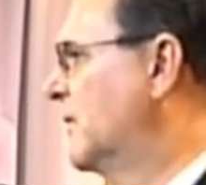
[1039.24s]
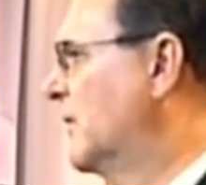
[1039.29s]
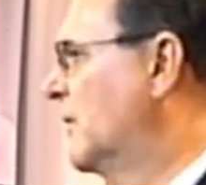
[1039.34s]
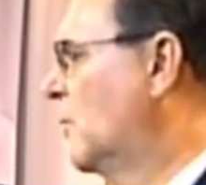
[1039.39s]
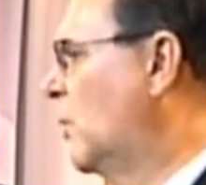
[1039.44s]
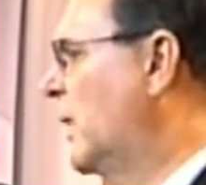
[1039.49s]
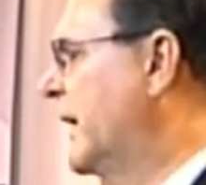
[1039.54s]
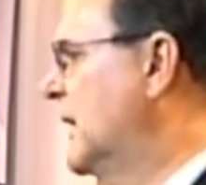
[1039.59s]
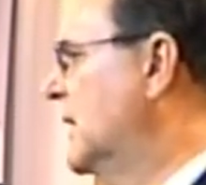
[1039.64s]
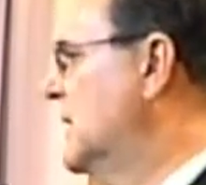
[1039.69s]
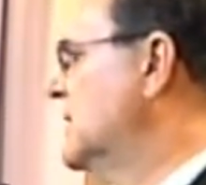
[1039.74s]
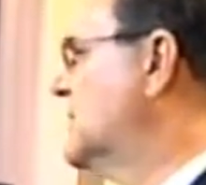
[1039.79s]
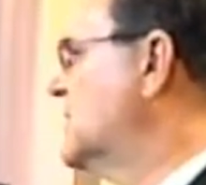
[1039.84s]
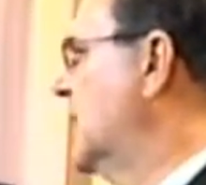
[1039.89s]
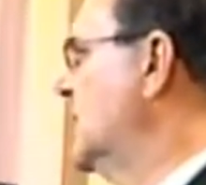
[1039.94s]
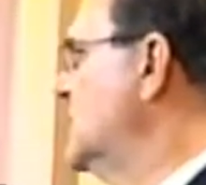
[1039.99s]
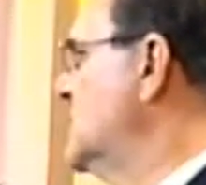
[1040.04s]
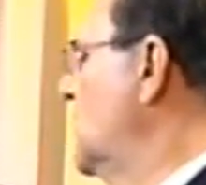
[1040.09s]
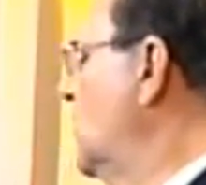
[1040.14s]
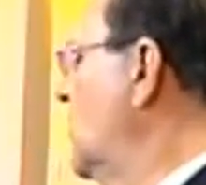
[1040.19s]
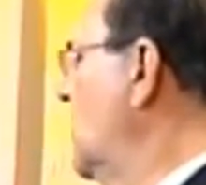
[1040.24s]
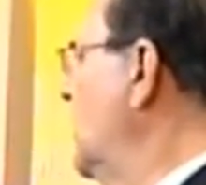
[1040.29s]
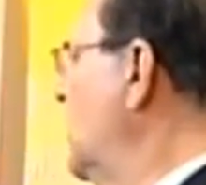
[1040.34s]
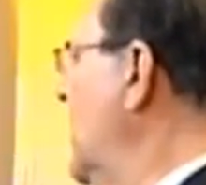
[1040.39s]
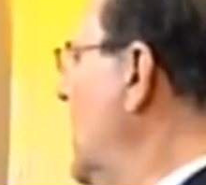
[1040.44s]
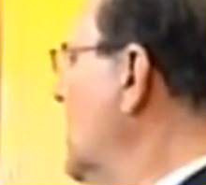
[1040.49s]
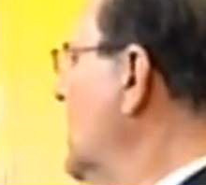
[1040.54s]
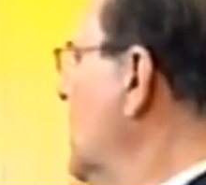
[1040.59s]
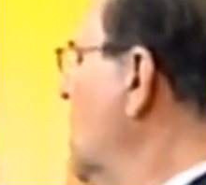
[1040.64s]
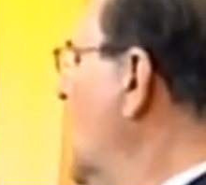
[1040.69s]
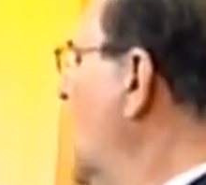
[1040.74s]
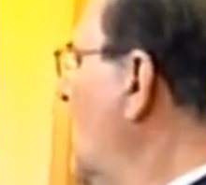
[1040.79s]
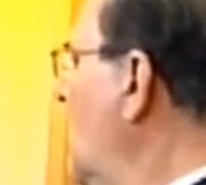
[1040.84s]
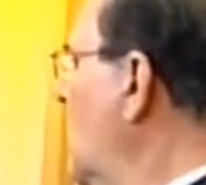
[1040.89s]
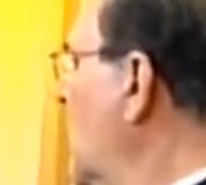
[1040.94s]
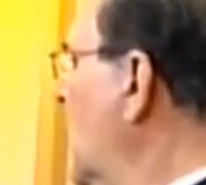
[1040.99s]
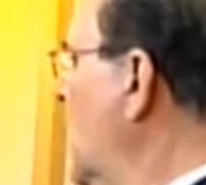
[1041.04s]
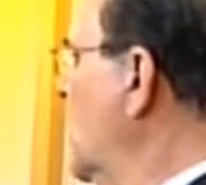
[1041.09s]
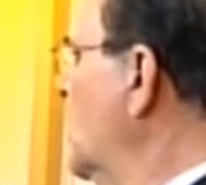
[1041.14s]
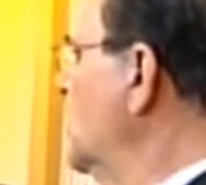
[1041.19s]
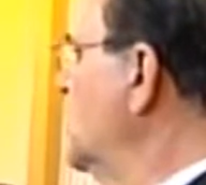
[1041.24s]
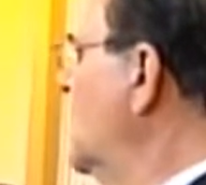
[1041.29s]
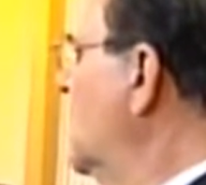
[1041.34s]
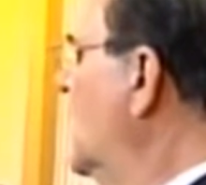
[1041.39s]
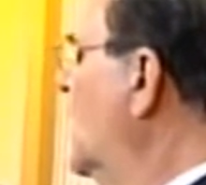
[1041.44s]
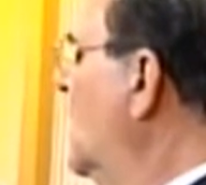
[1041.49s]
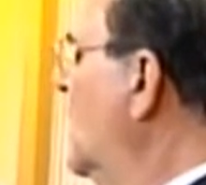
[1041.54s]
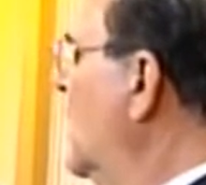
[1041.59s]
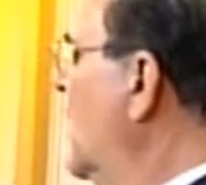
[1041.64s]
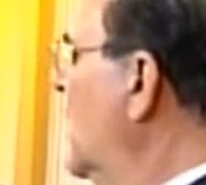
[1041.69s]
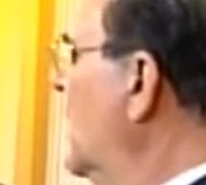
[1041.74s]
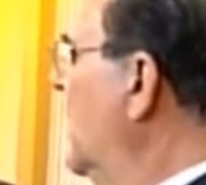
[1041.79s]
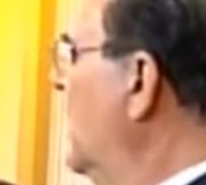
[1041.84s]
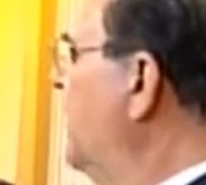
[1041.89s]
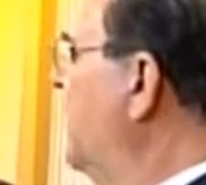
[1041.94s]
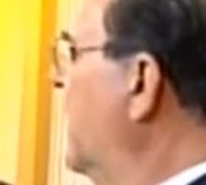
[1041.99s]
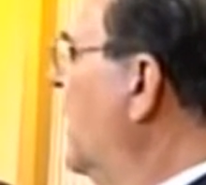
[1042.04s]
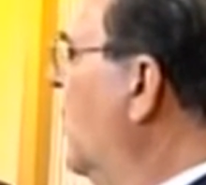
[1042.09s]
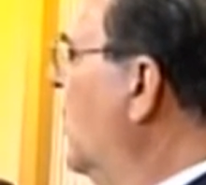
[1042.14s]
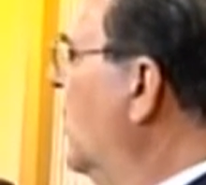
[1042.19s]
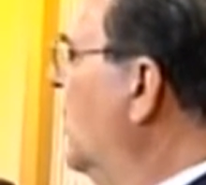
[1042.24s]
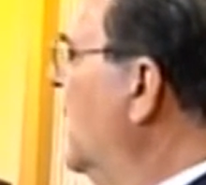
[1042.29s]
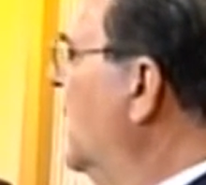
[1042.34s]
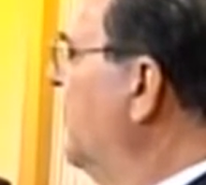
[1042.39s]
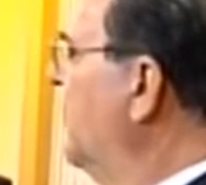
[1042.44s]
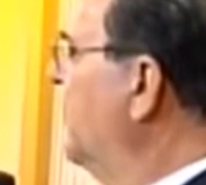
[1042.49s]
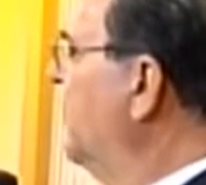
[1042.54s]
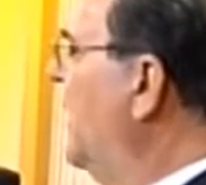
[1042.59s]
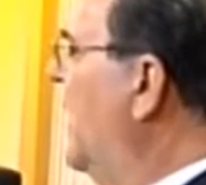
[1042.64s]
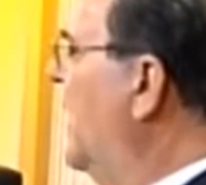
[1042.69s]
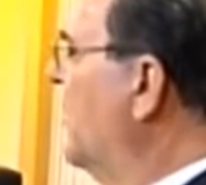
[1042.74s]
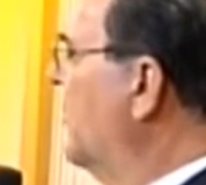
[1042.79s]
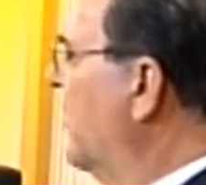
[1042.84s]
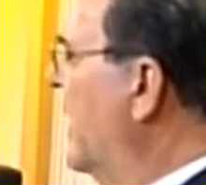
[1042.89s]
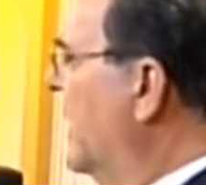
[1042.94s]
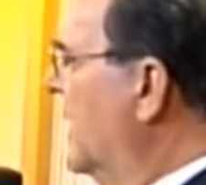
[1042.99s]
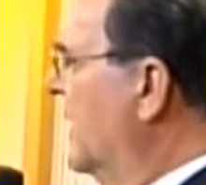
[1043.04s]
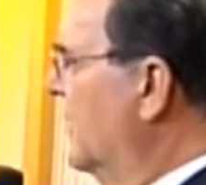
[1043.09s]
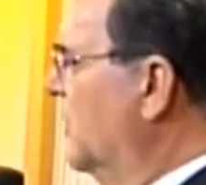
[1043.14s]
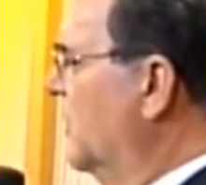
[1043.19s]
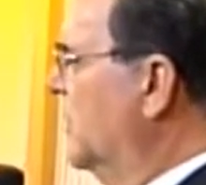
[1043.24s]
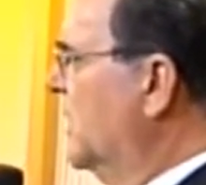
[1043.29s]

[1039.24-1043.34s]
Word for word: Why didn't he say he's the only begotten of the Holy Ghost and left the, left the Father out of it?